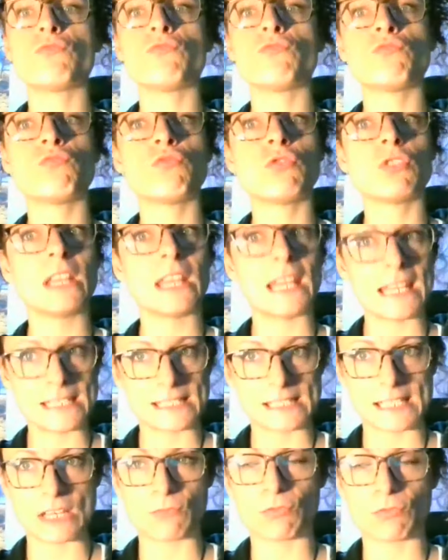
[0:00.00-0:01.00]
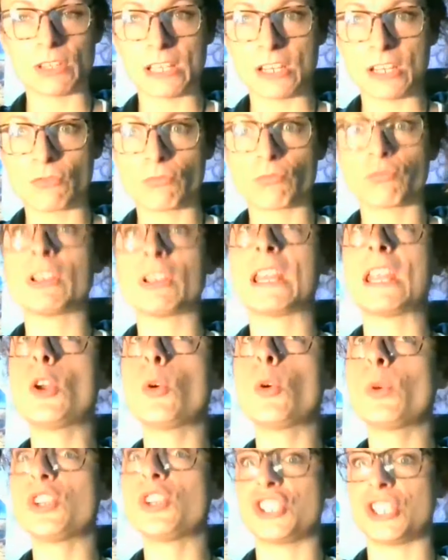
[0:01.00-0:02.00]
releasing,
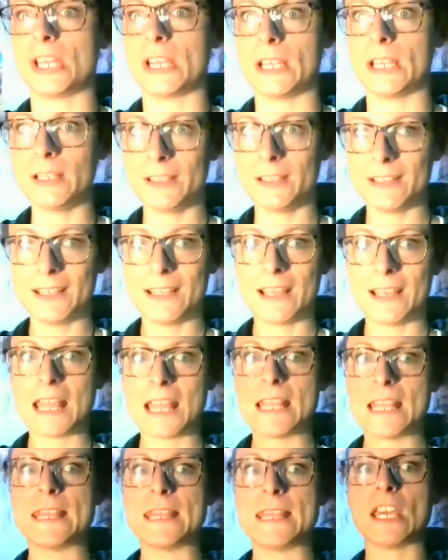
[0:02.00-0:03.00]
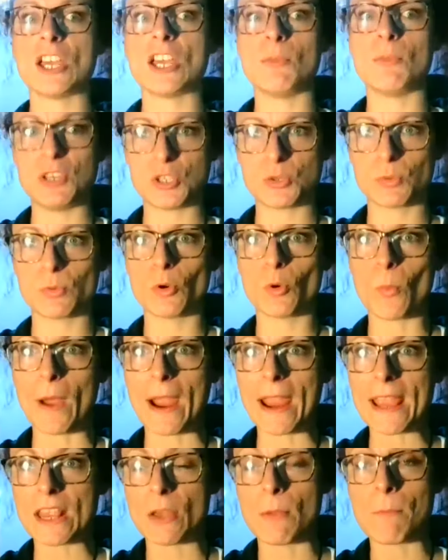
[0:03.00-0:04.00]
relinquishing the habitual
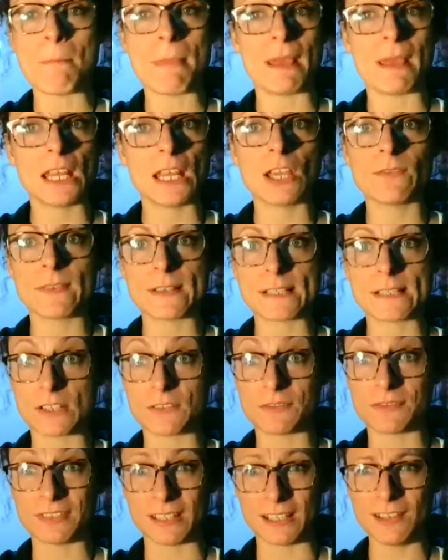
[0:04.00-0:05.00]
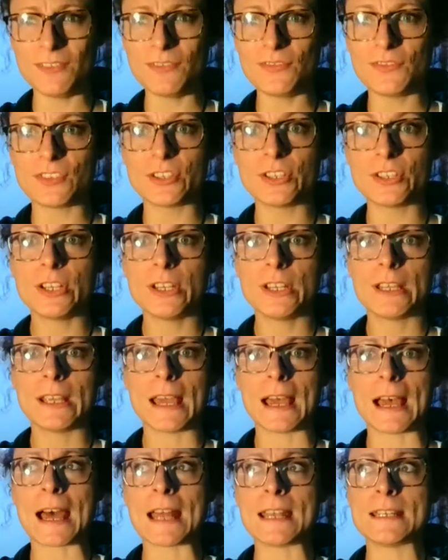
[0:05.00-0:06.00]
way that many of us have lived
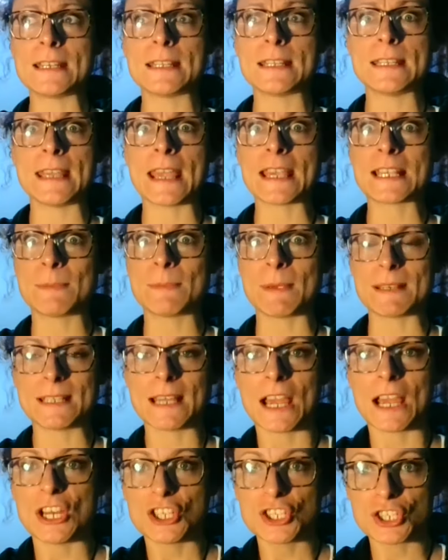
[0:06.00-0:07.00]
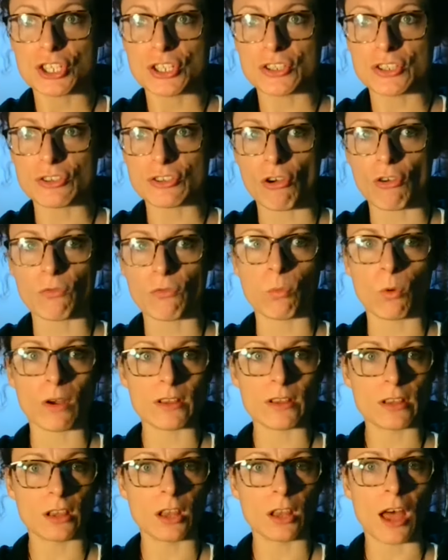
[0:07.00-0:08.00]
under the expectations of what
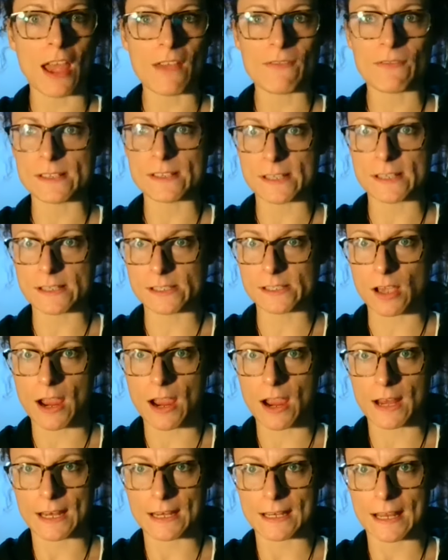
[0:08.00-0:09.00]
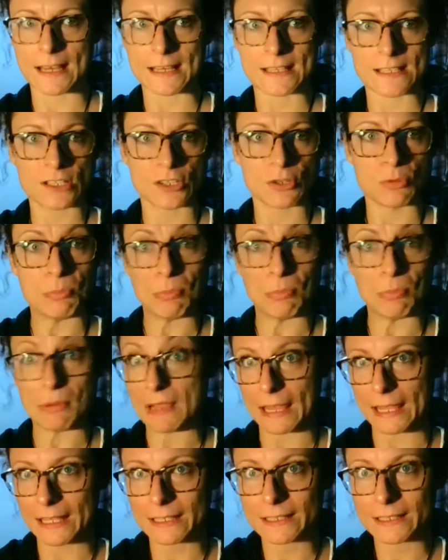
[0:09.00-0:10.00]
life and society needs to
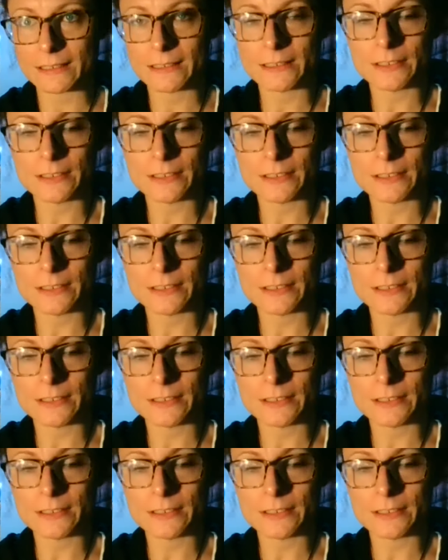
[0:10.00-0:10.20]
be.